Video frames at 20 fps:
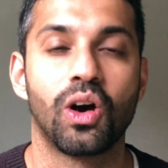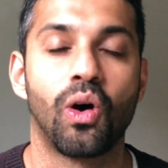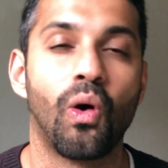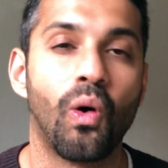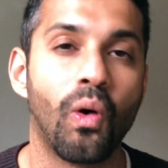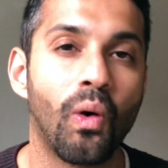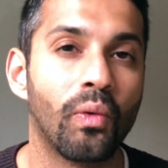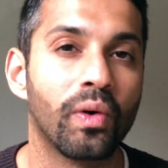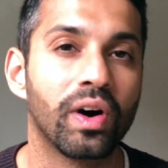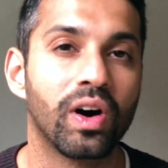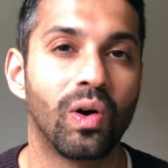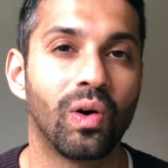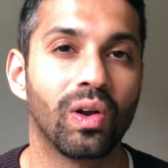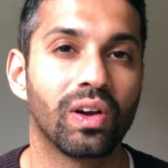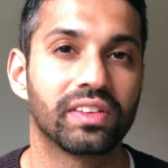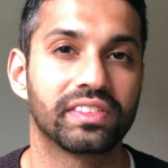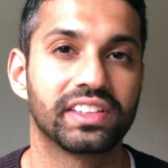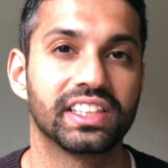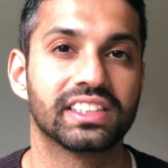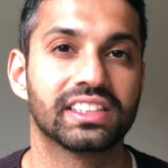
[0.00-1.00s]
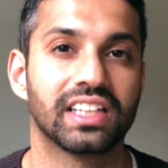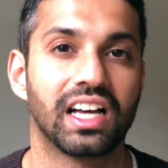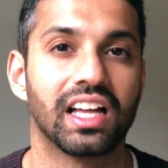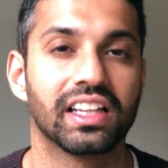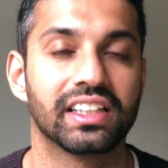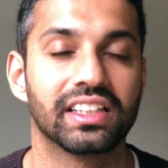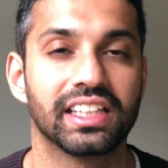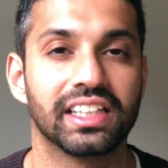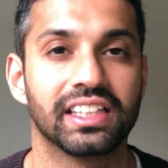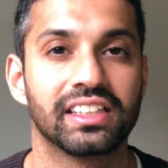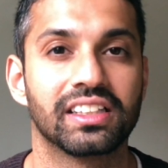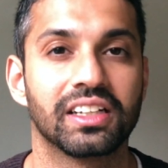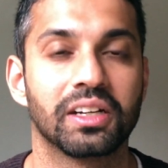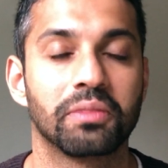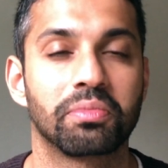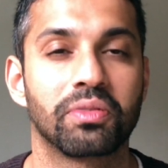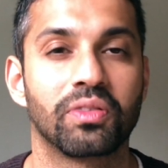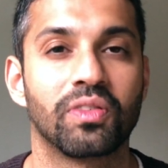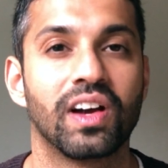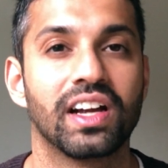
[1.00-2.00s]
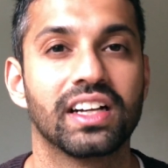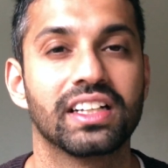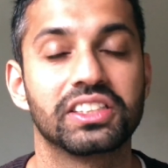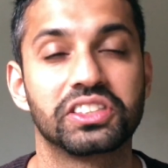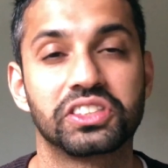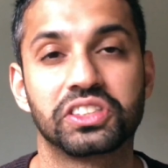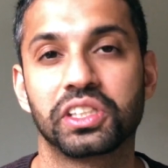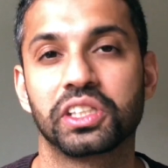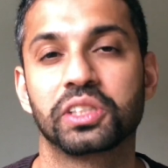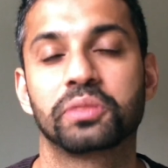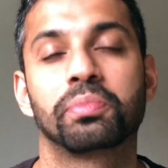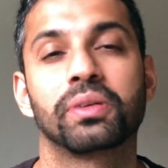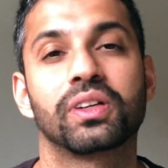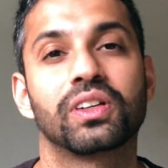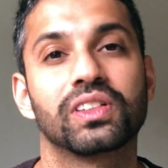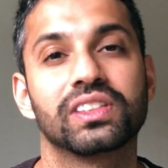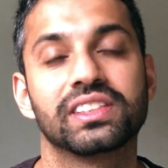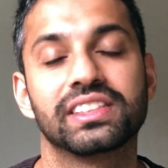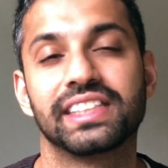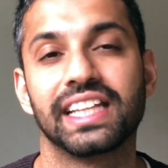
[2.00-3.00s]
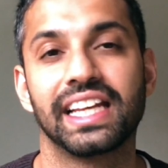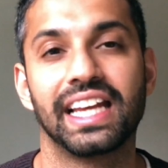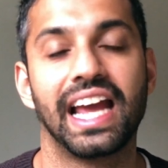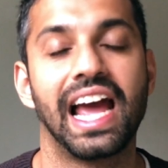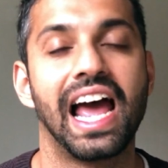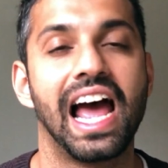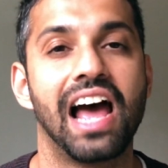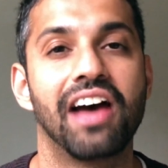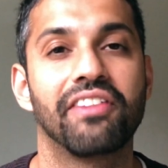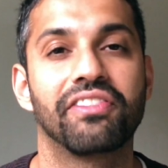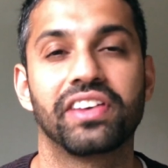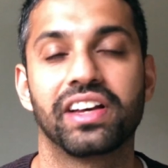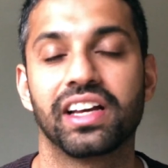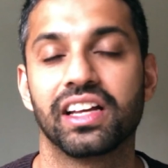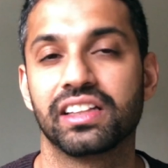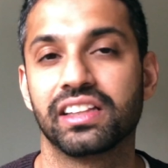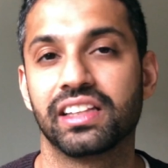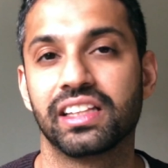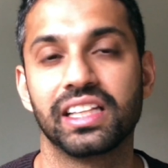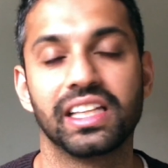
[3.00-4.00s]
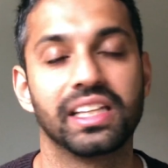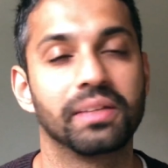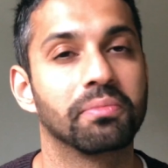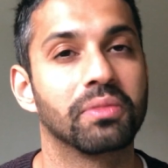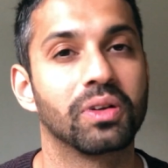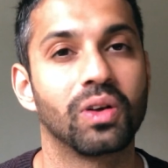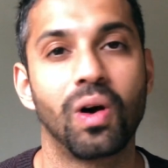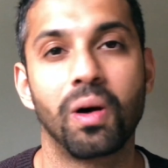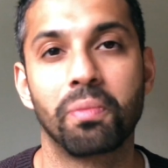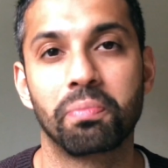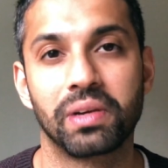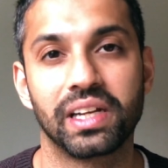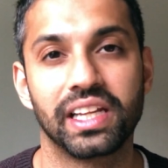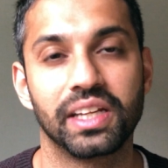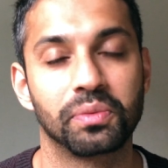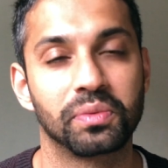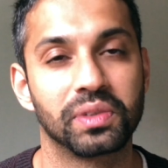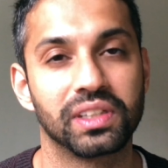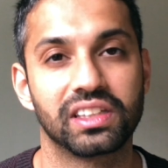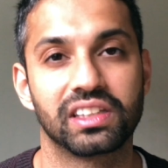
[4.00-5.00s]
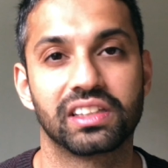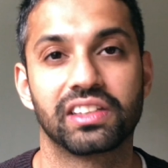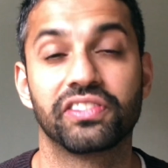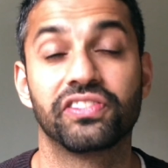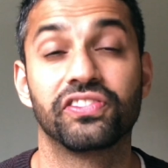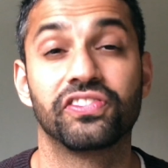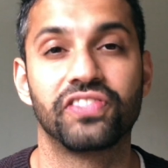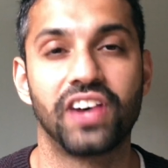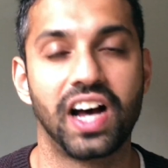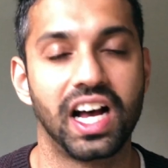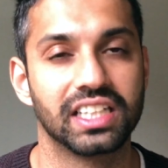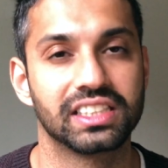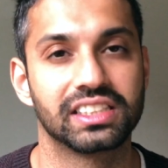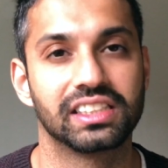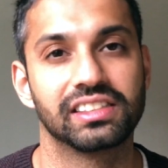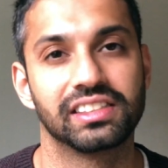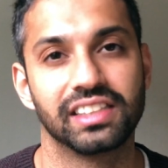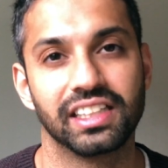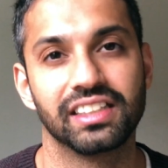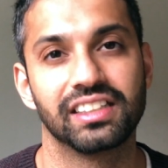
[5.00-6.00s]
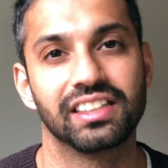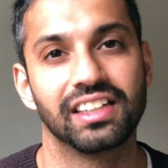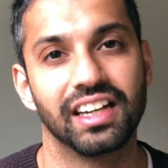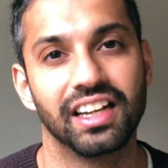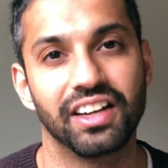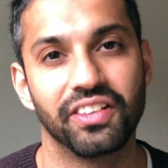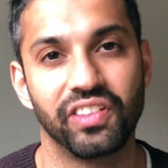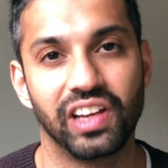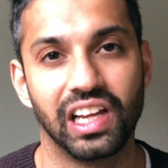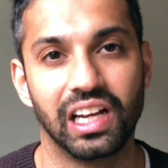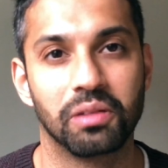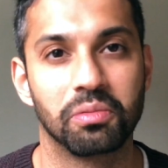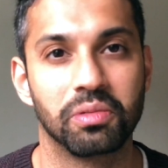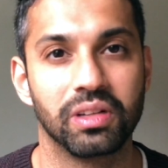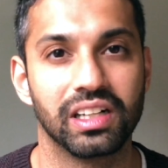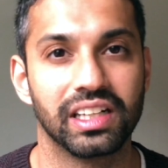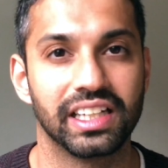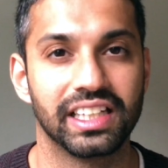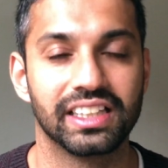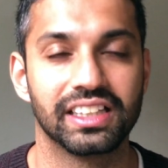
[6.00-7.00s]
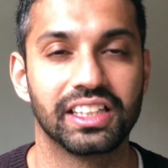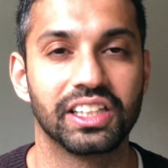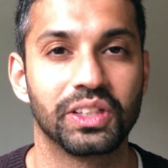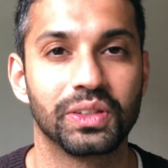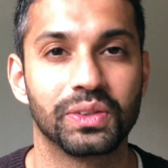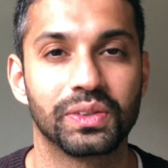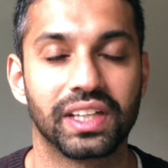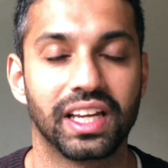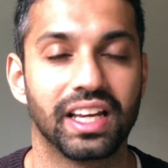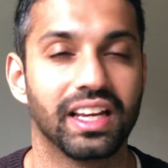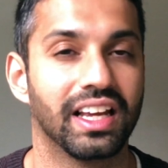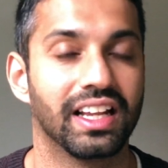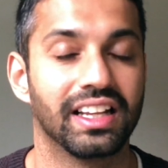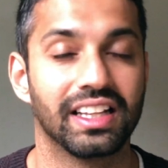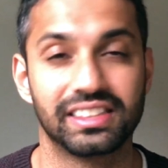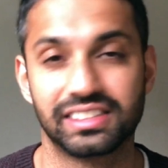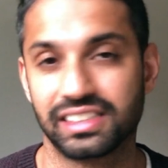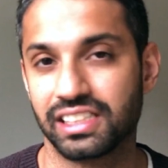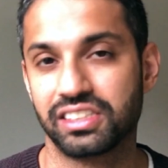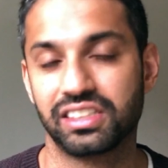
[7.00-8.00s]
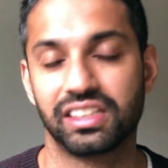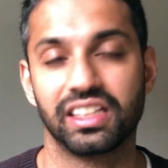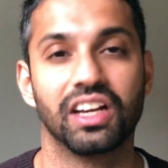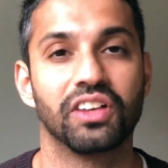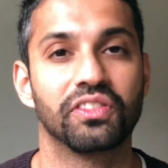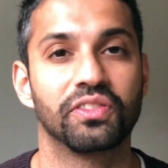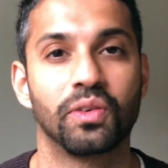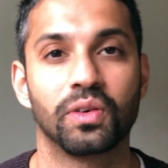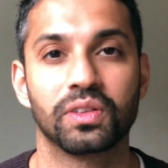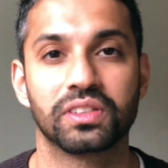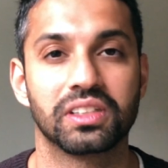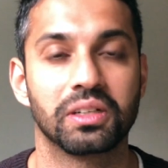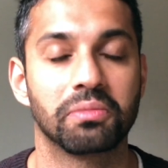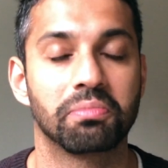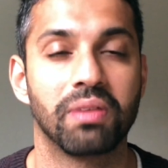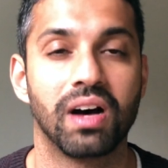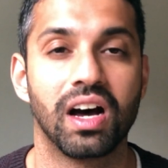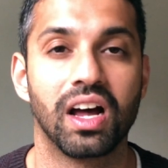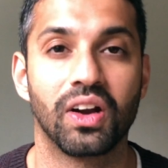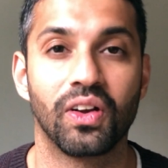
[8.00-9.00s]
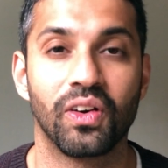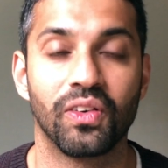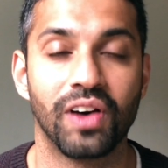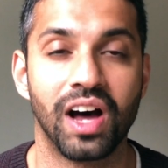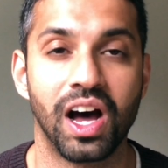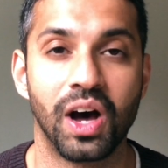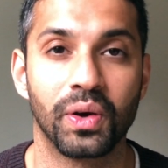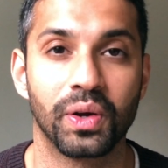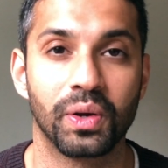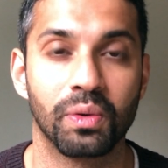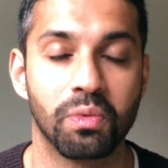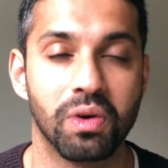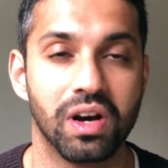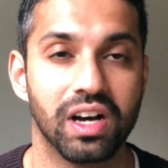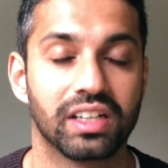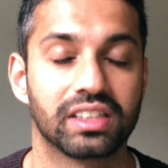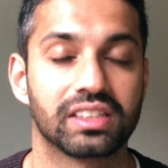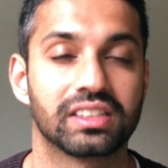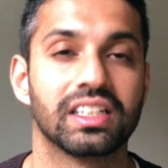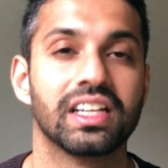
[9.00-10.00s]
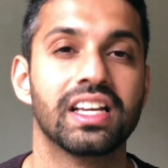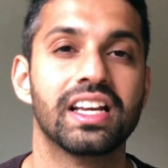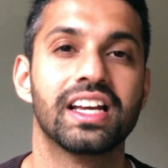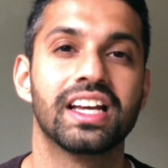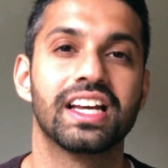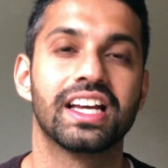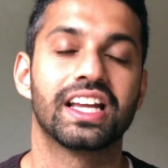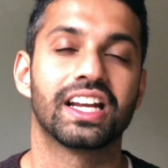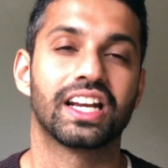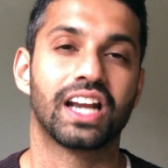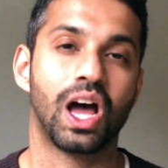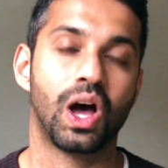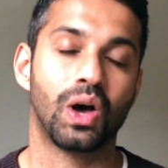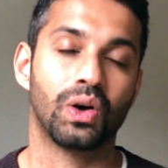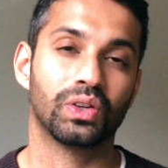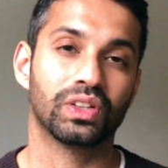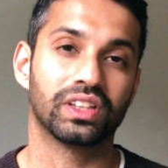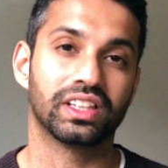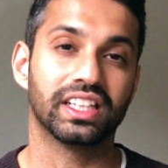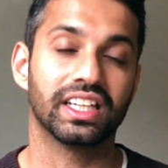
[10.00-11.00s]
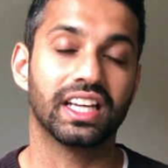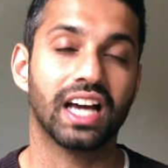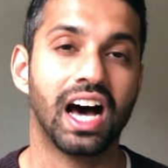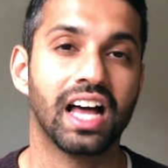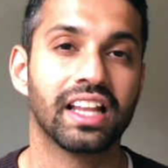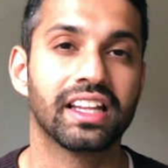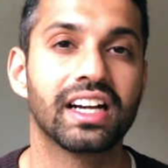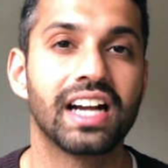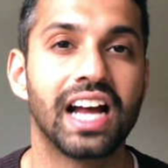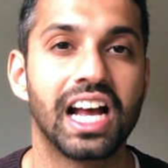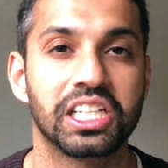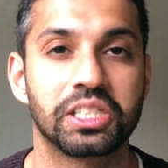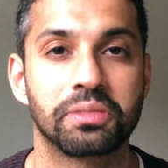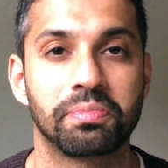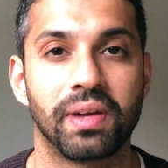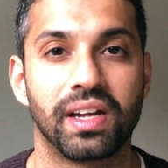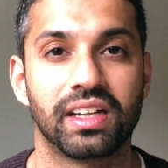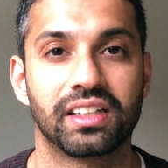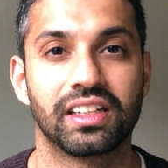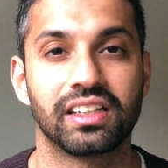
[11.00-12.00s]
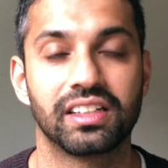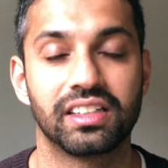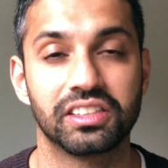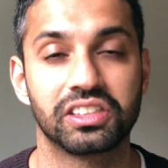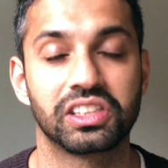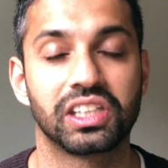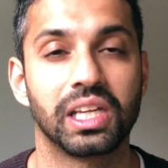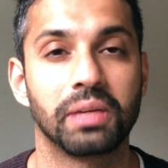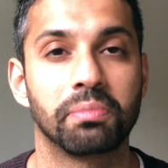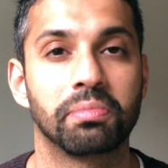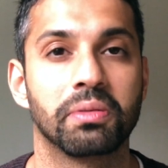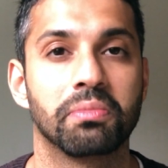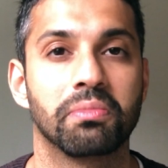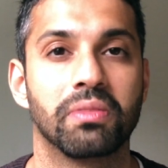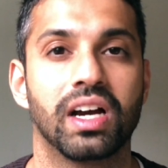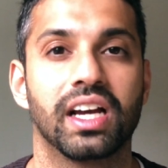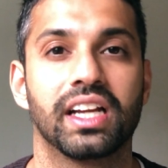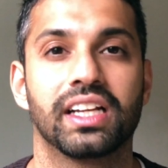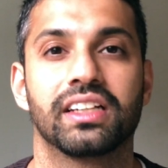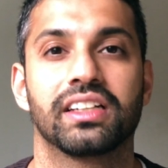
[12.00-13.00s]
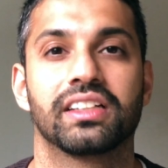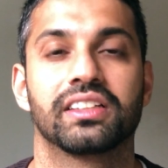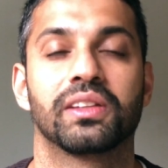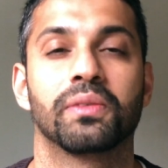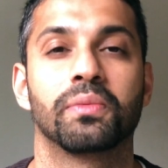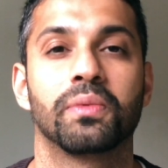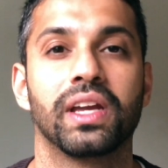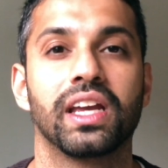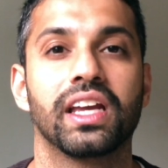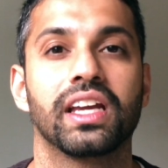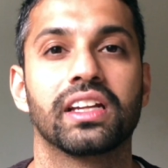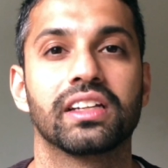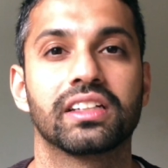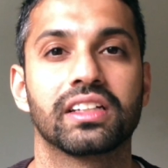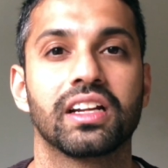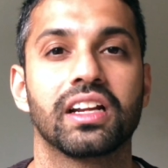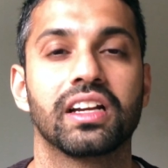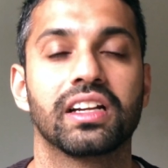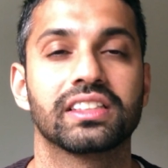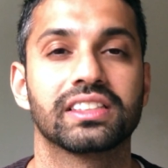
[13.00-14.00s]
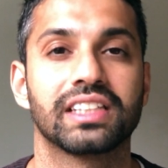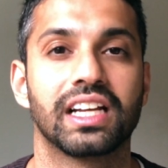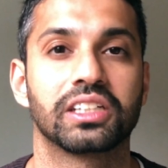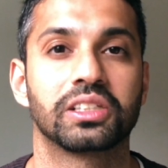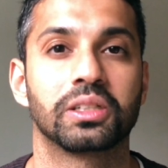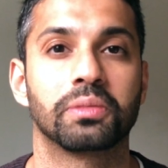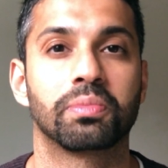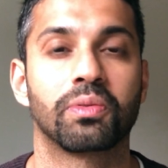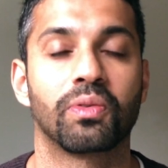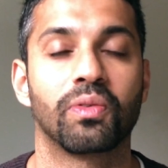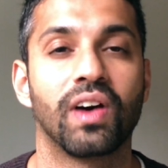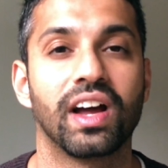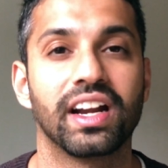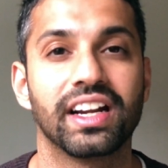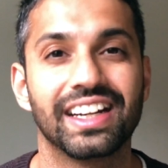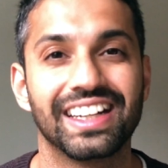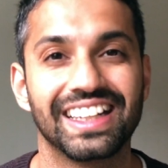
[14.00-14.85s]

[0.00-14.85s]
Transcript: over all of these other internet providers just because they have the monopoly with the fastest internet available in the UK, and that's just the unfortunate part of how it works. Now, the other aspect that just keep in mind, the way internet is actually provided